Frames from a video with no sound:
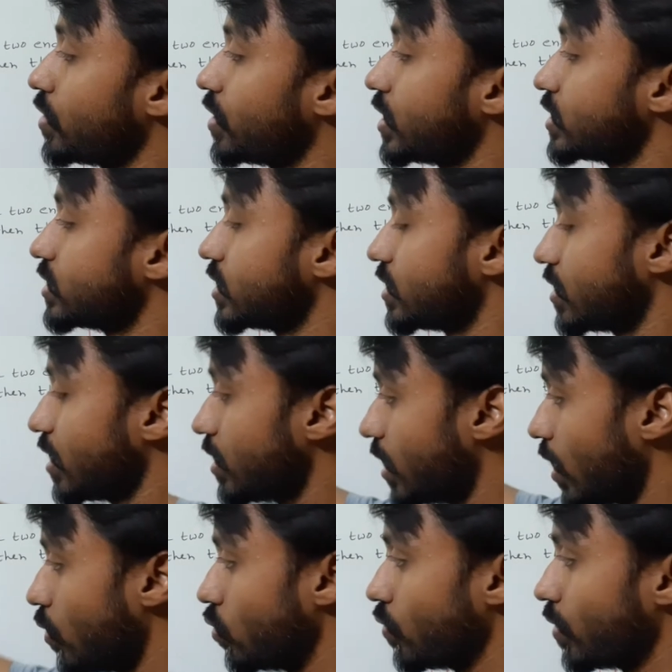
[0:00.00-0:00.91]
is in the
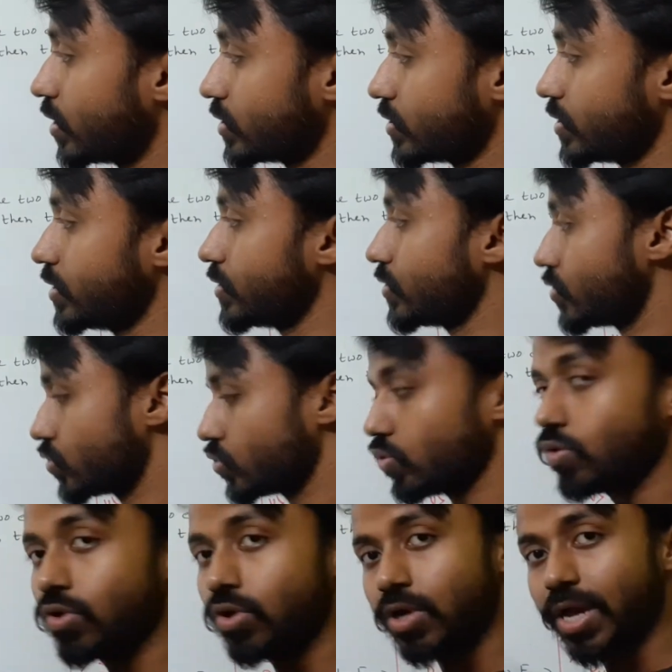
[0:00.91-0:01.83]
downward sense.
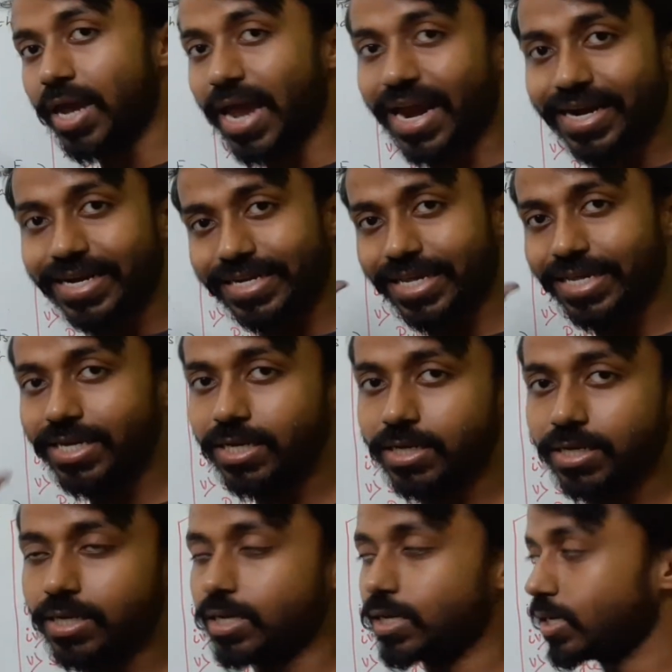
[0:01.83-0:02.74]
So
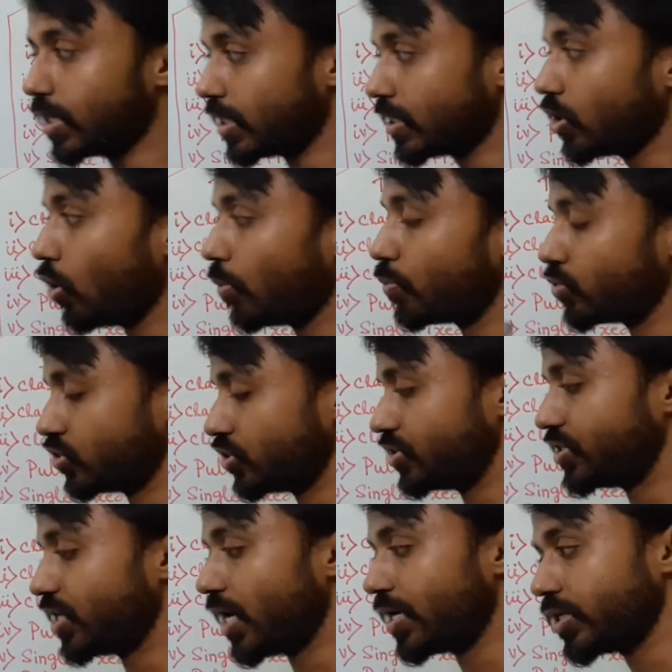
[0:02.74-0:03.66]
acting in the
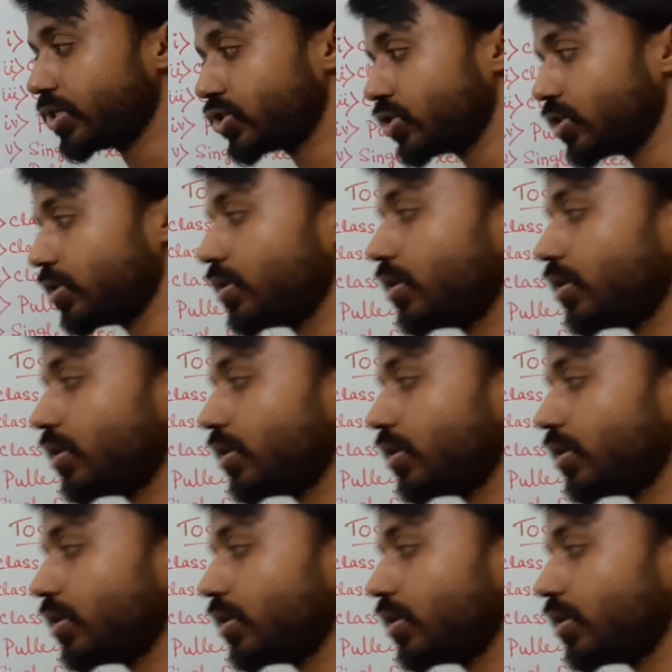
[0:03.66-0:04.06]
opposite direction.